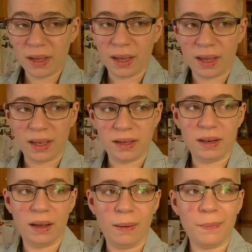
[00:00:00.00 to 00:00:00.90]
And
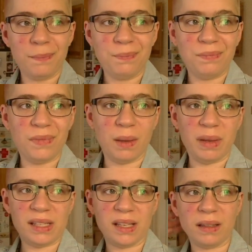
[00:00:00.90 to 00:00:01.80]
um, that
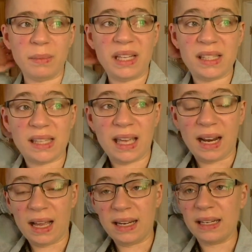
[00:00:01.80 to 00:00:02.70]
basically means that
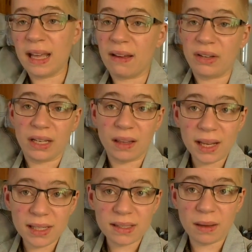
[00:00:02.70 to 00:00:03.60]
I didn't have any
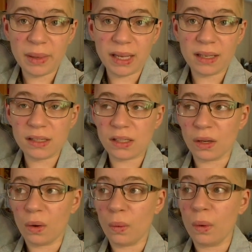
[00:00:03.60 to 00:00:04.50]
clients coming in,
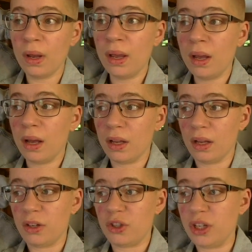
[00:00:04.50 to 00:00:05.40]
so
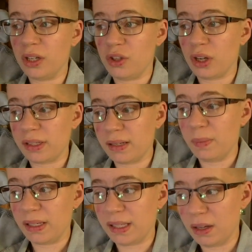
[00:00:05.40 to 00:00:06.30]
uh, she adjusted
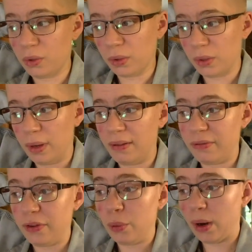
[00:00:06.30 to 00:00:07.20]
my schedule so I have
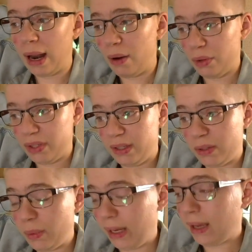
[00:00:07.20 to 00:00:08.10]
fewer hours
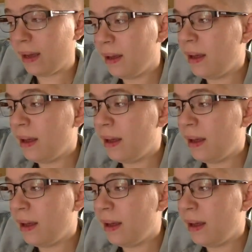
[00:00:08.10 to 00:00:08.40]
this week.